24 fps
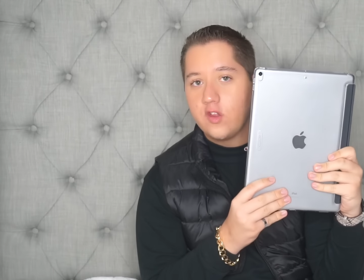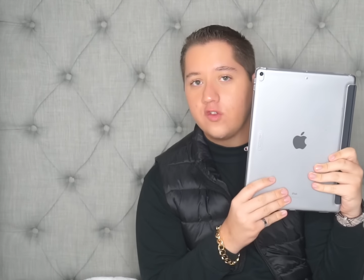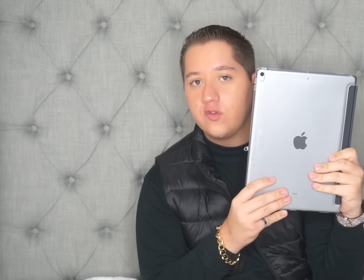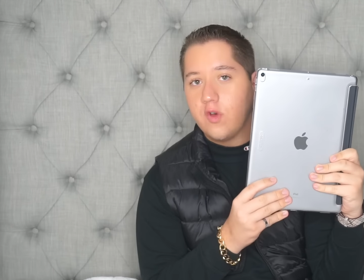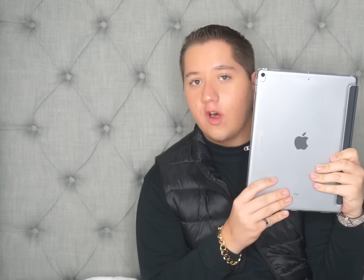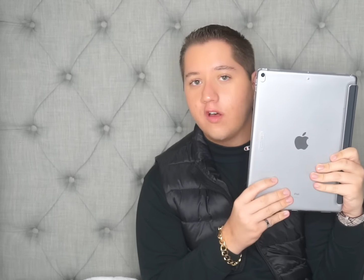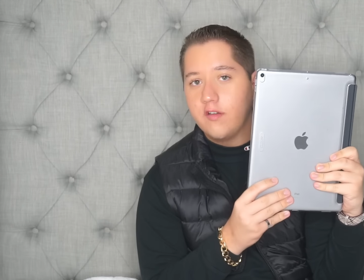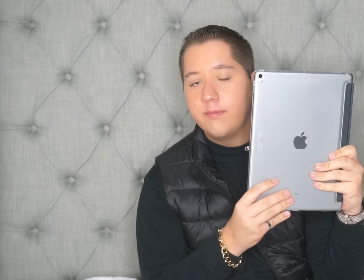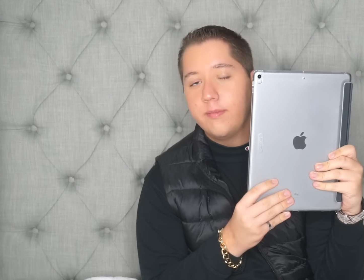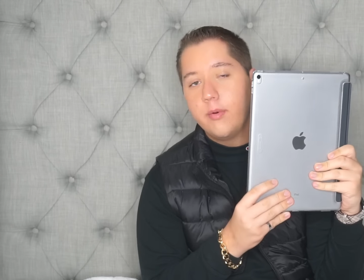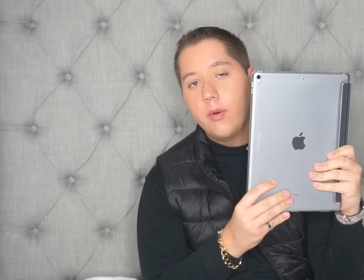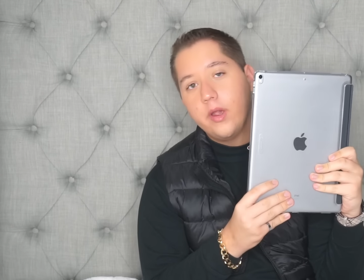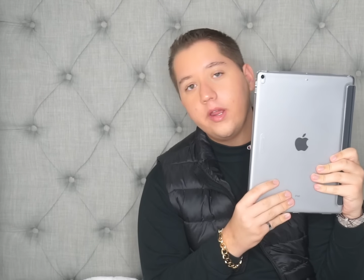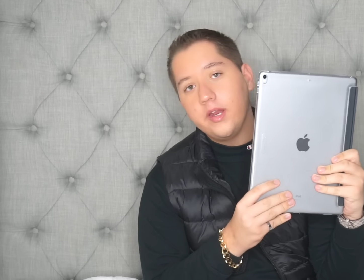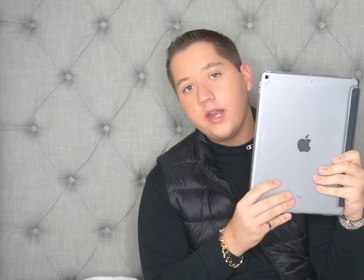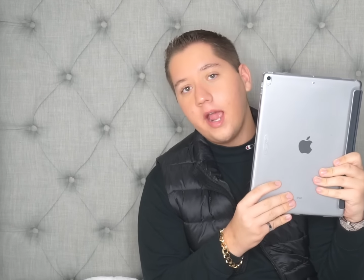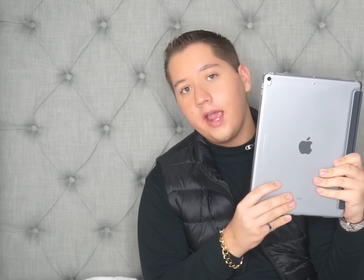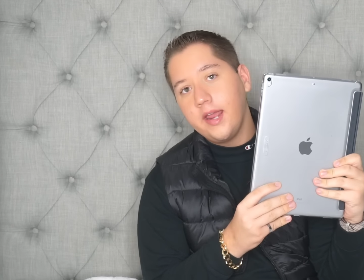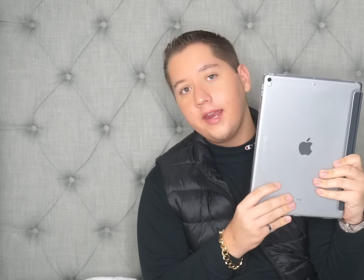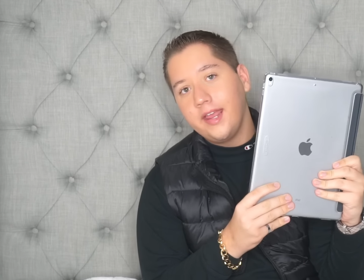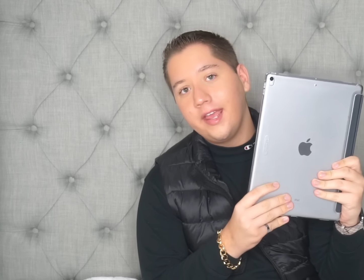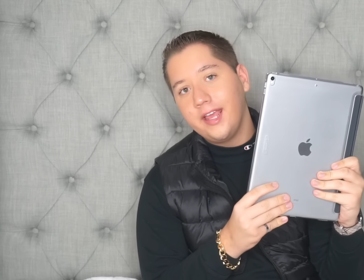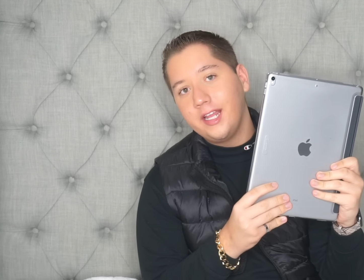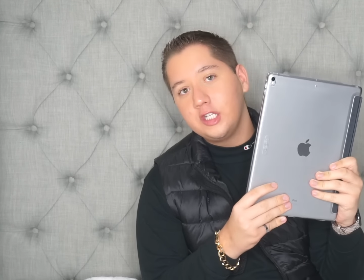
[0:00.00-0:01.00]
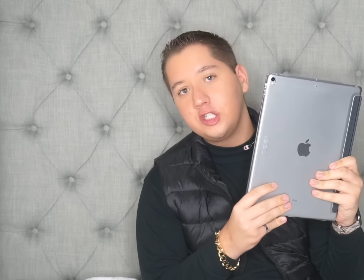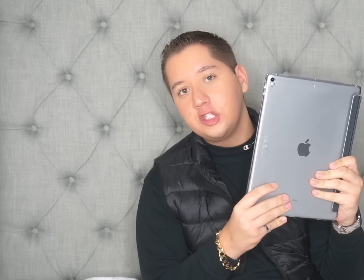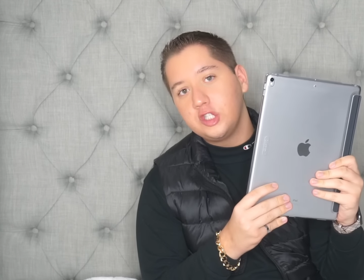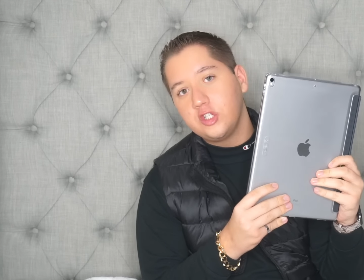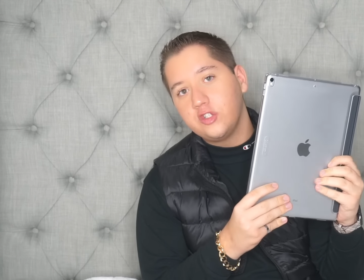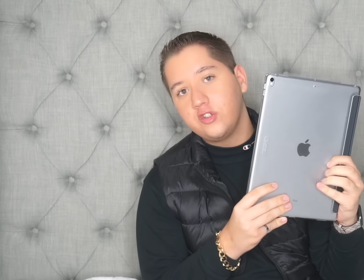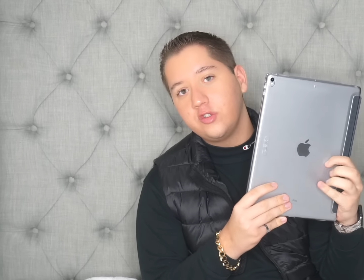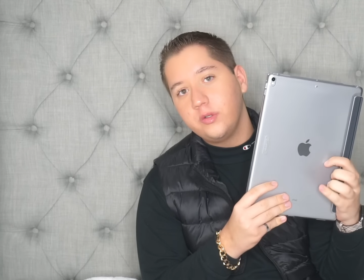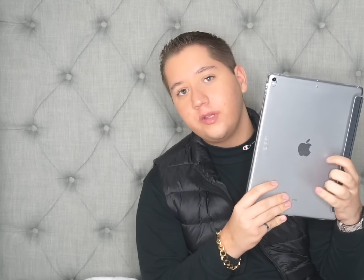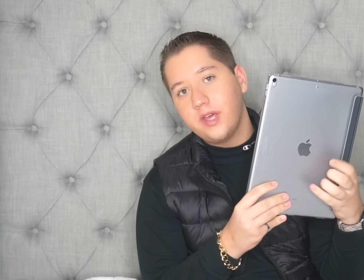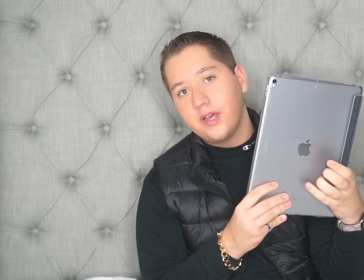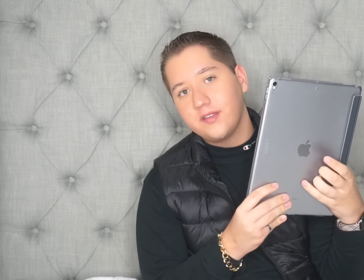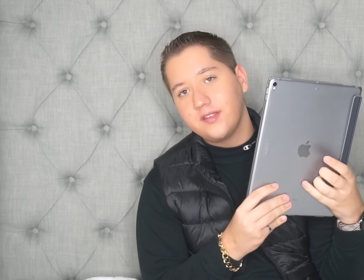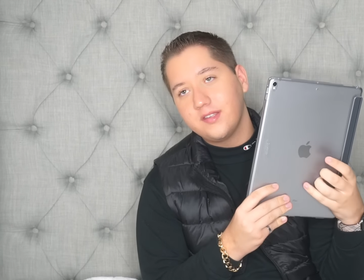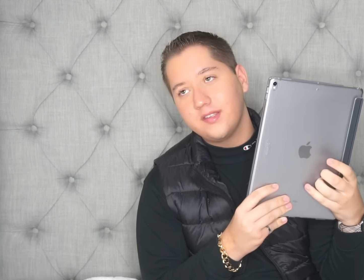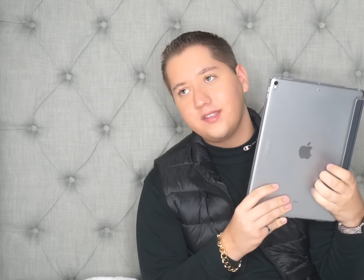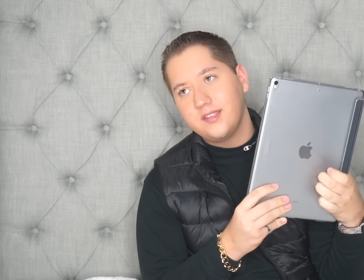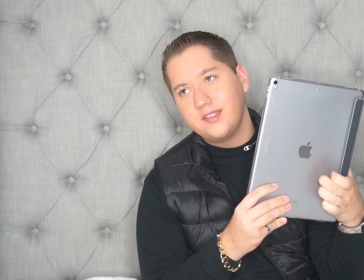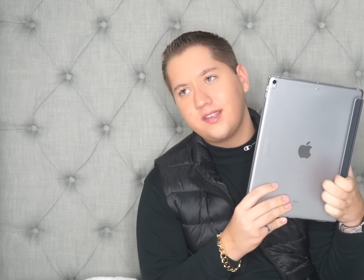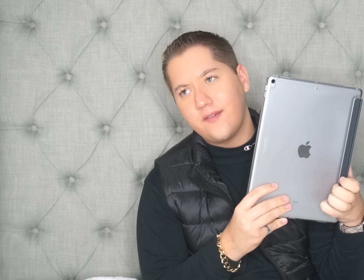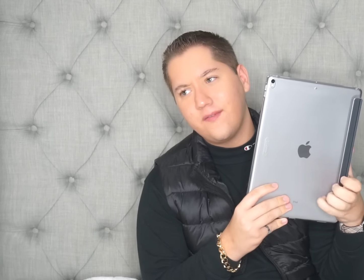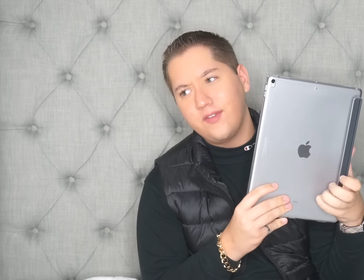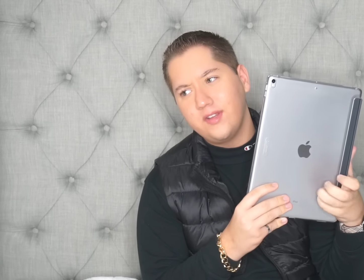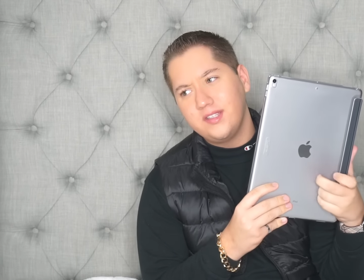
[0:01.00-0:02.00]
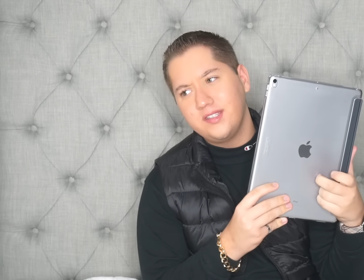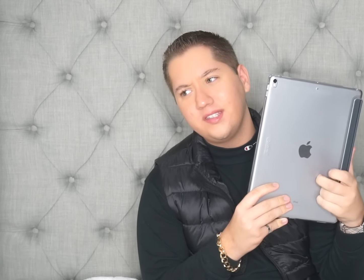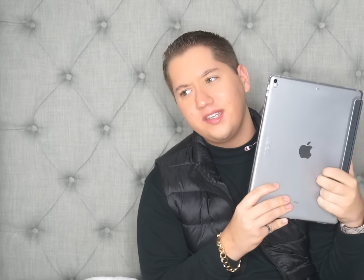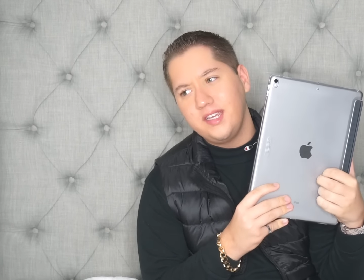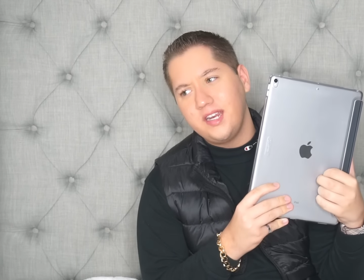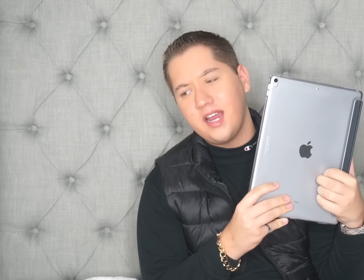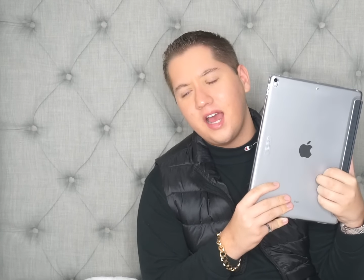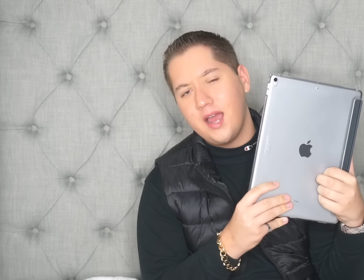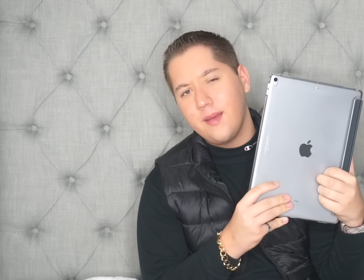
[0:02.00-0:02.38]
12.9 inch 2017